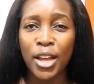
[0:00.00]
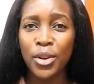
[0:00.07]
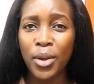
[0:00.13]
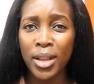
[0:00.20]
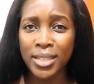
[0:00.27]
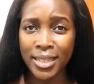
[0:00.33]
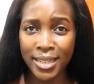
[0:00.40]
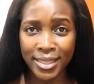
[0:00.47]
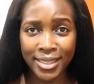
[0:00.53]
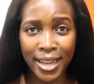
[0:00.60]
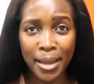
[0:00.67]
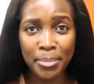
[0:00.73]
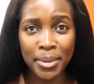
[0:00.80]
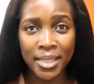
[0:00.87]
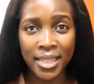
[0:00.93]
No, actually
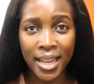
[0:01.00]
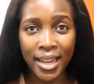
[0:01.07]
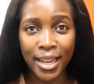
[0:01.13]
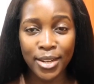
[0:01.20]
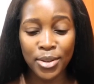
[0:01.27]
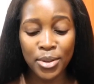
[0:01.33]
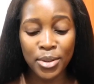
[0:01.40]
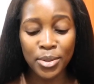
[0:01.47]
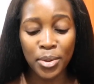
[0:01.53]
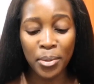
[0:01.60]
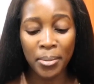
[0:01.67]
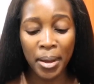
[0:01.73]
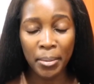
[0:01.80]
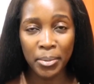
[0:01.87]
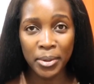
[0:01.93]
shea butter I can use
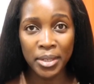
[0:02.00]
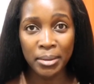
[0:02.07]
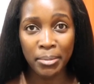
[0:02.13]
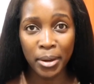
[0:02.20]
on my body,